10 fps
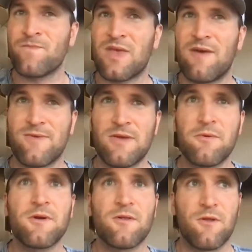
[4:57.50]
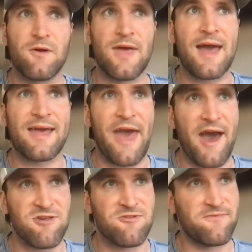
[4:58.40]
If you were to look at
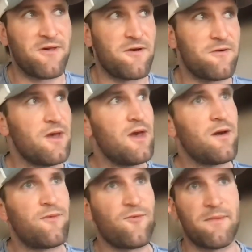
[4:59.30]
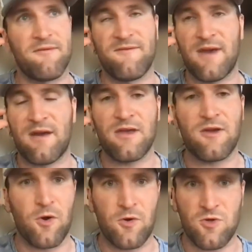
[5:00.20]
cash flow from a very
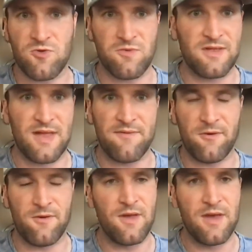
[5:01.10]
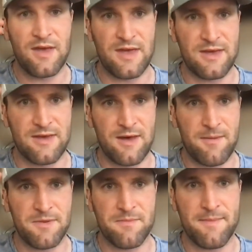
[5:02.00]
cursory level,
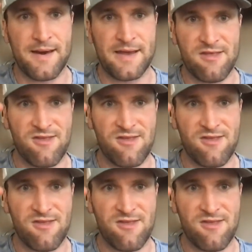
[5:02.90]
income minus